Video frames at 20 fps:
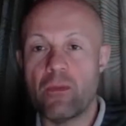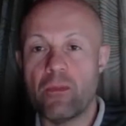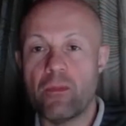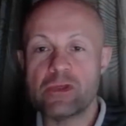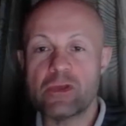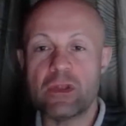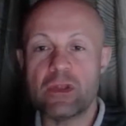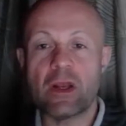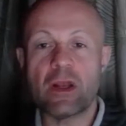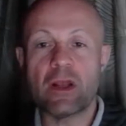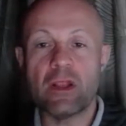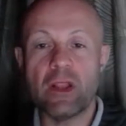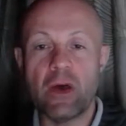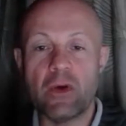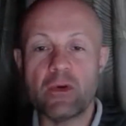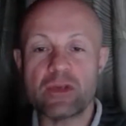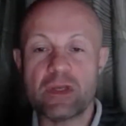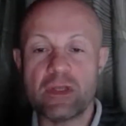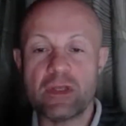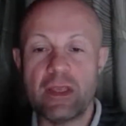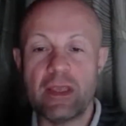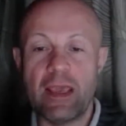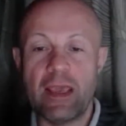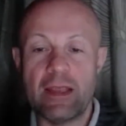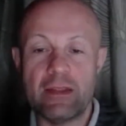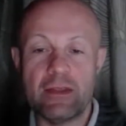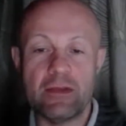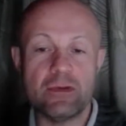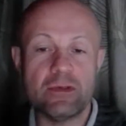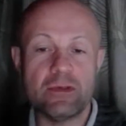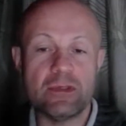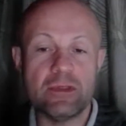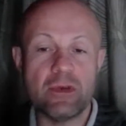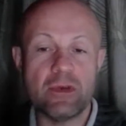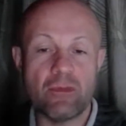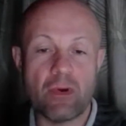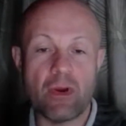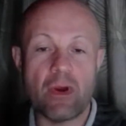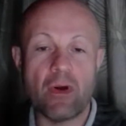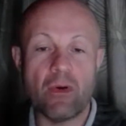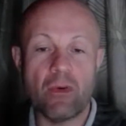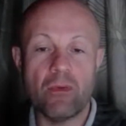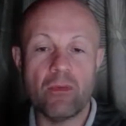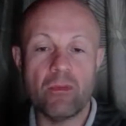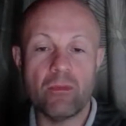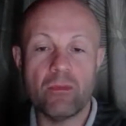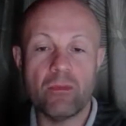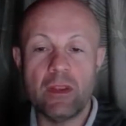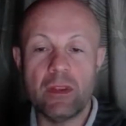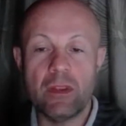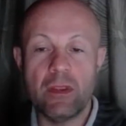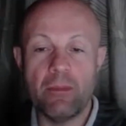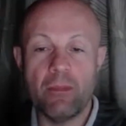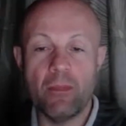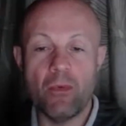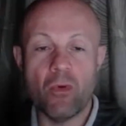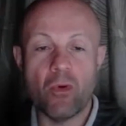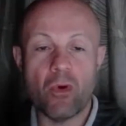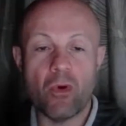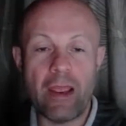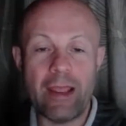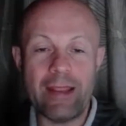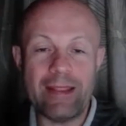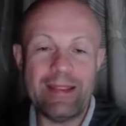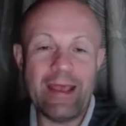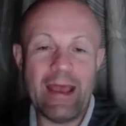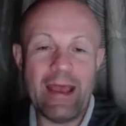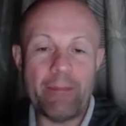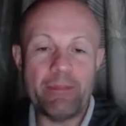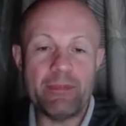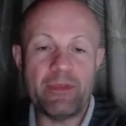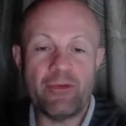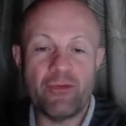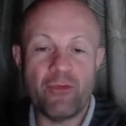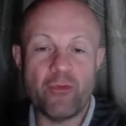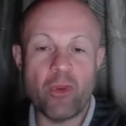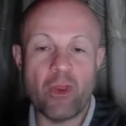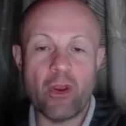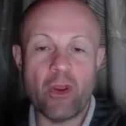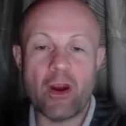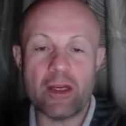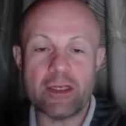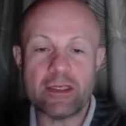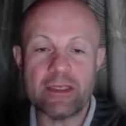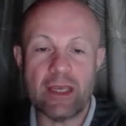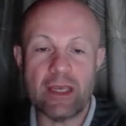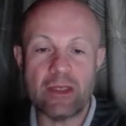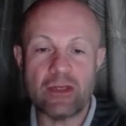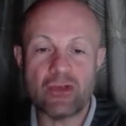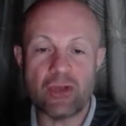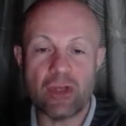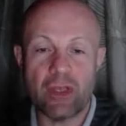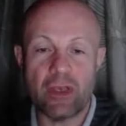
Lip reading: So the closer they get to zero, the more adaptive we are, essentially.